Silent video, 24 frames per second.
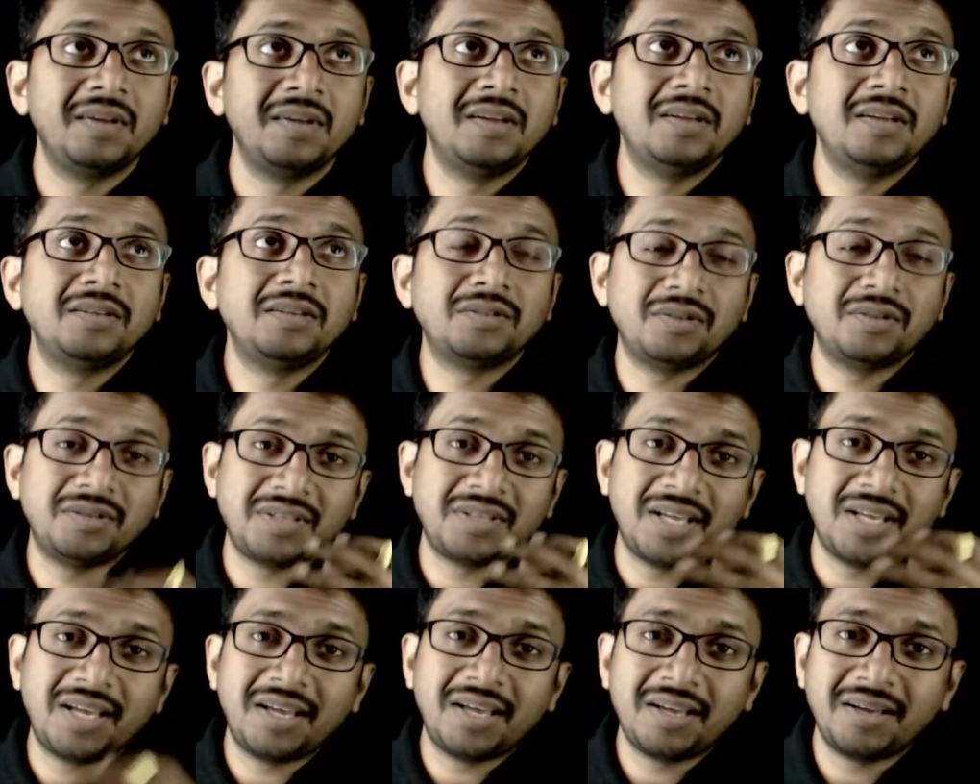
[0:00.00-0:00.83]
So this is
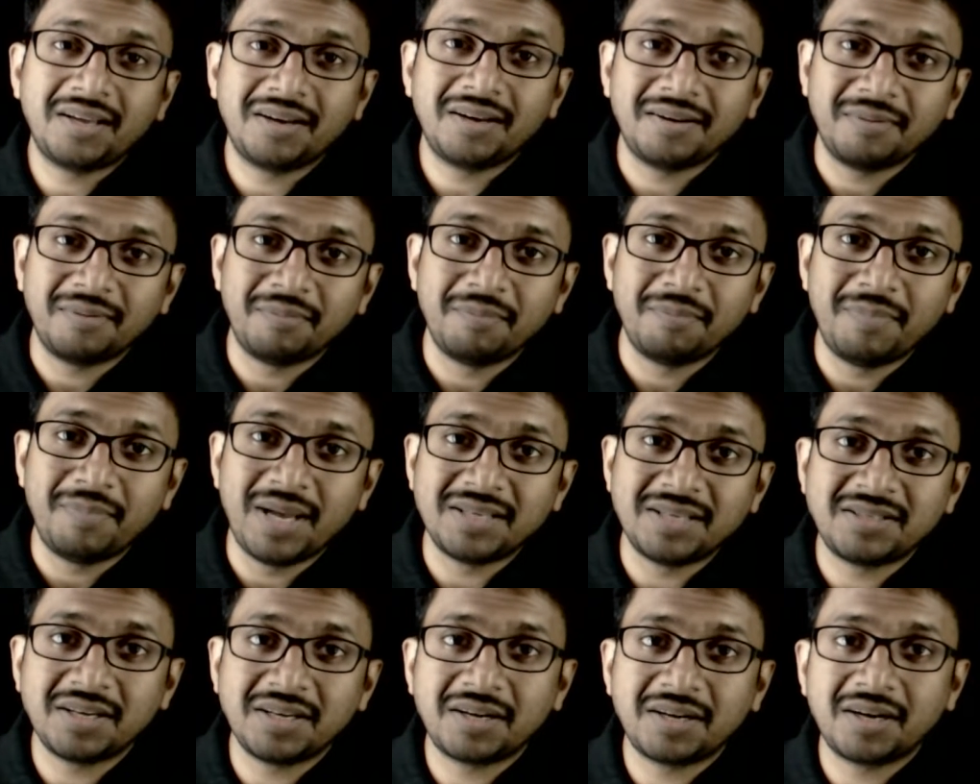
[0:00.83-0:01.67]
a
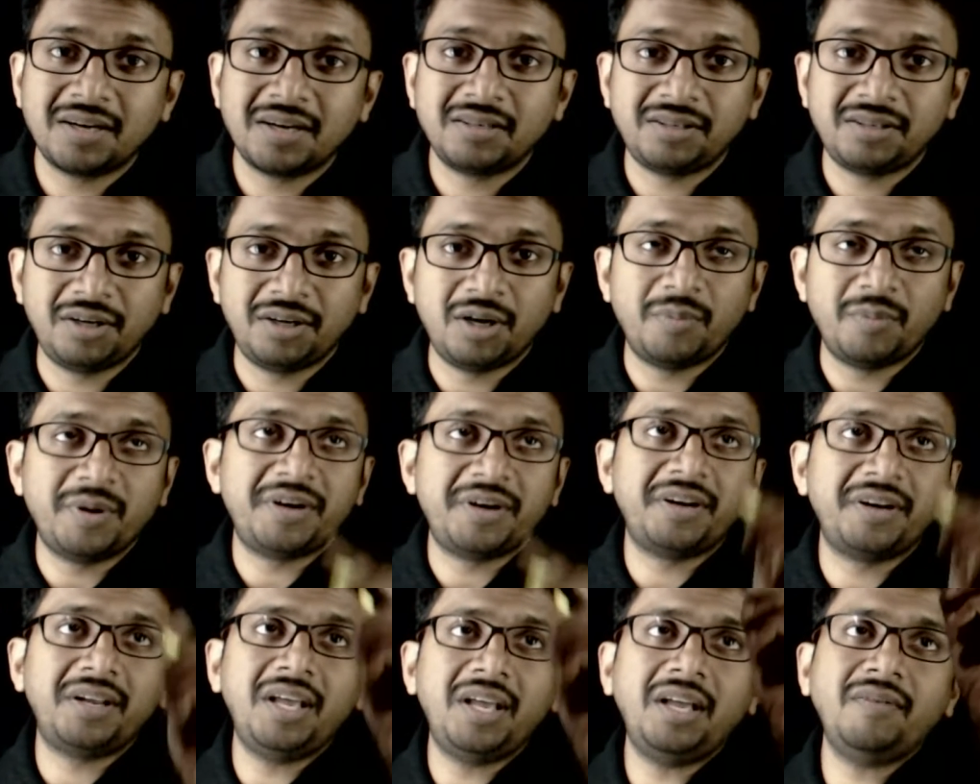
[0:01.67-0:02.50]
basic
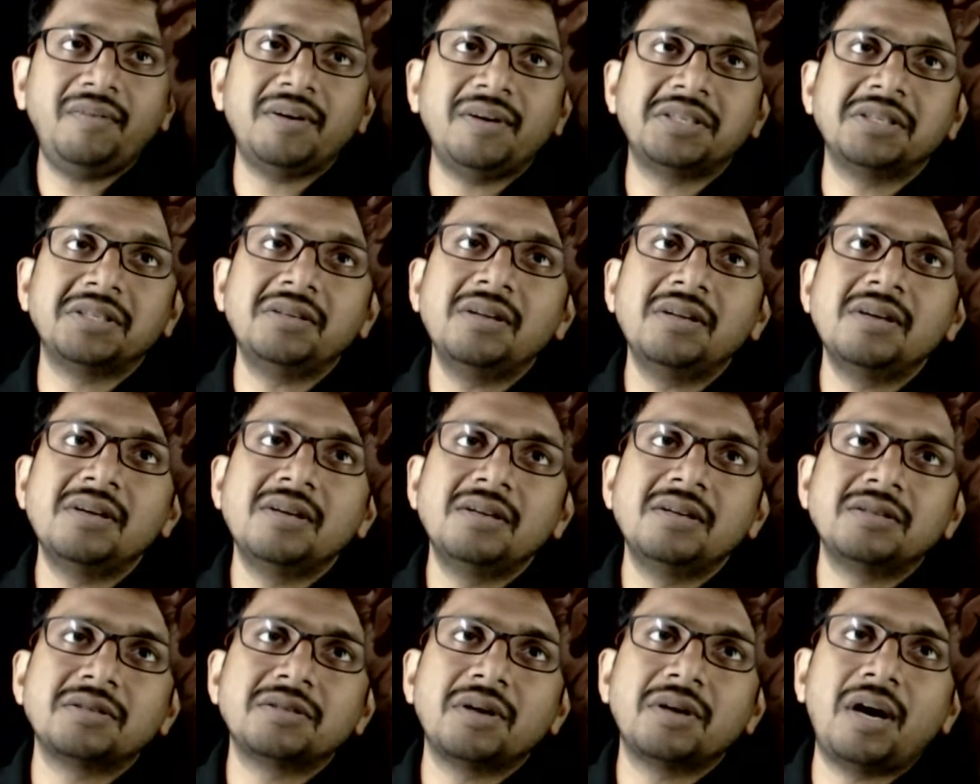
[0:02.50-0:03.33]
trigonometric equation.
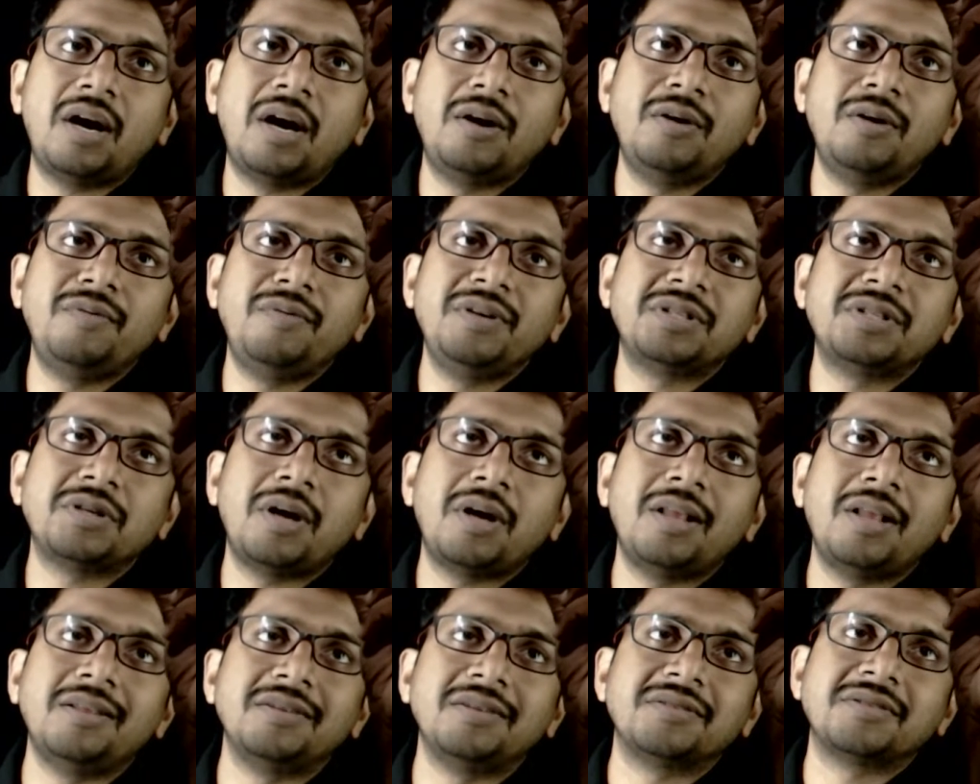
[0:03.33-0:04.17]
So how do we
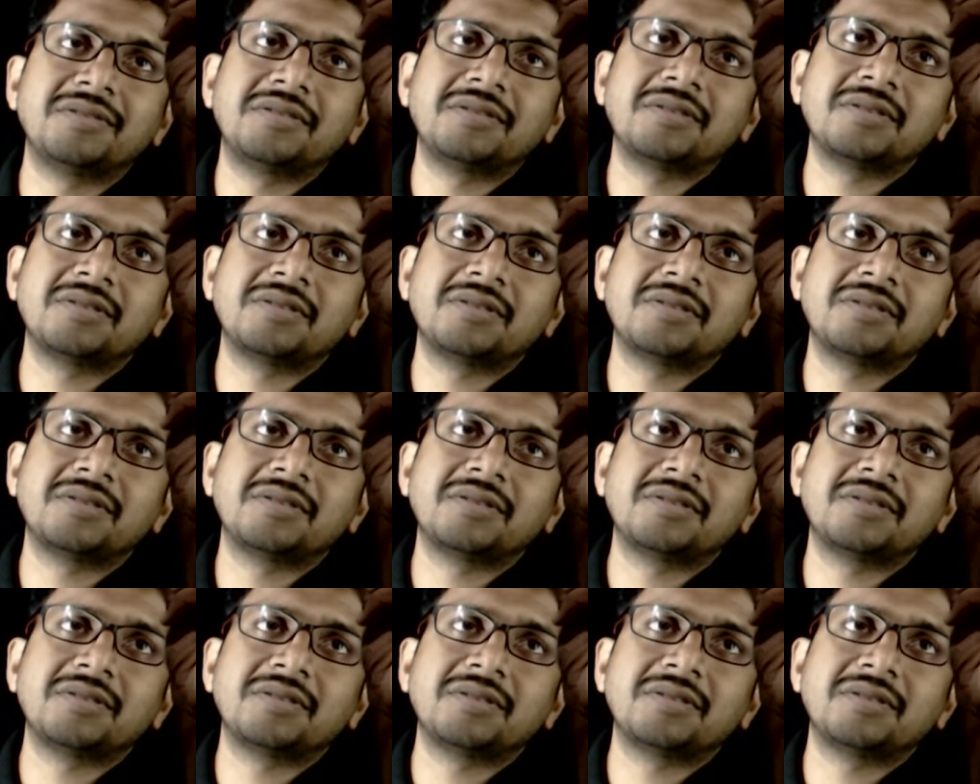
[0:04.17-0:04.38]
solve this?